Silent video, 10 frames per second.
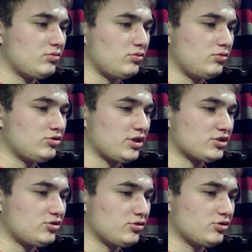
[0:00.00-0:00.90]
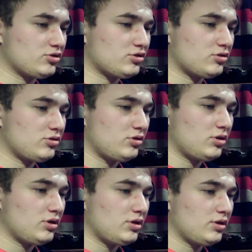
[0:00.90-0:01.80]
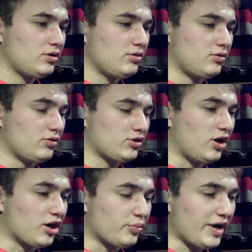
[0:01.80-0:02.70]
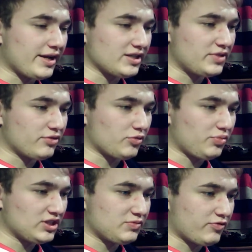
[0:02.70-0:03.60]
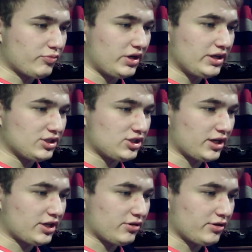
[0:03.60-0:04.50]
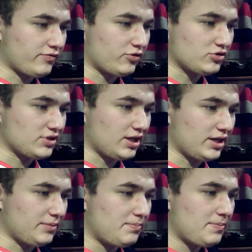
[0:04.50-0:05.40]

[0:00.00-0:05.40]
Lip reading: Ooh, Josh Norris. Well, Connor Brown has been the replacement for Brady Tkachuk here on the first line.